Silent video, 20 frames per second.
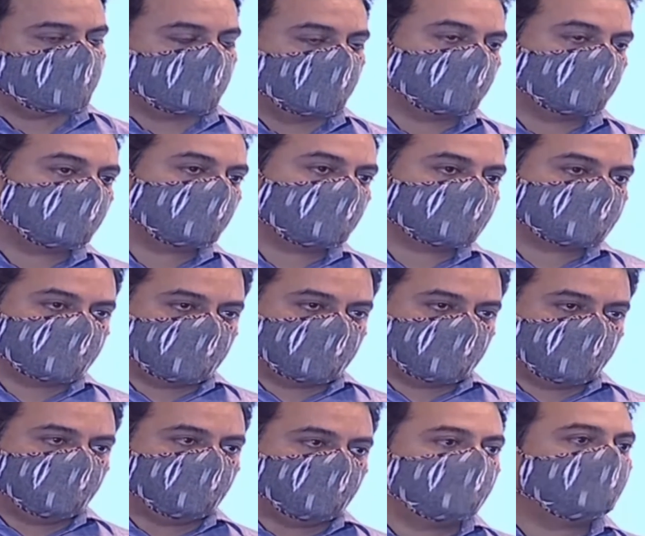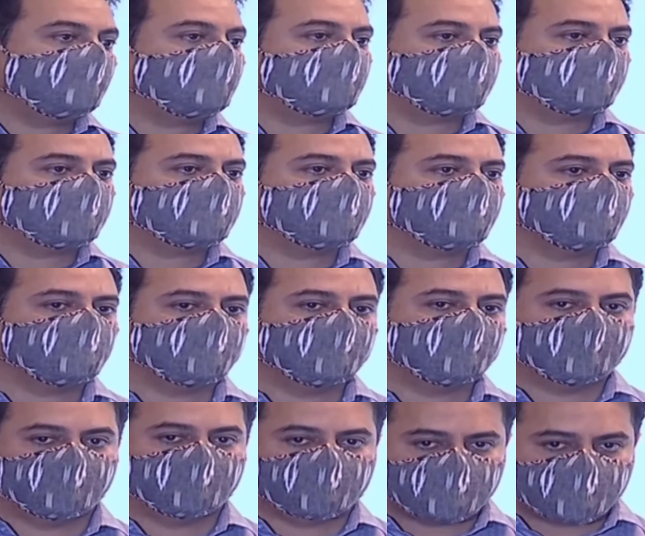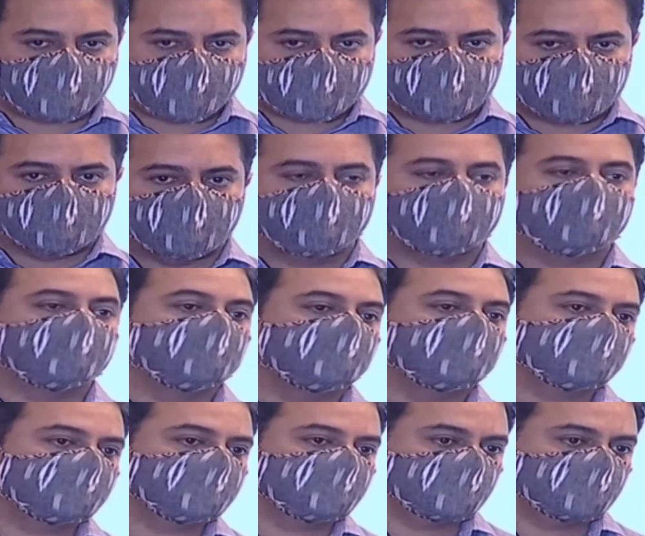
you look at us in the Indian map, we're bang in the middle.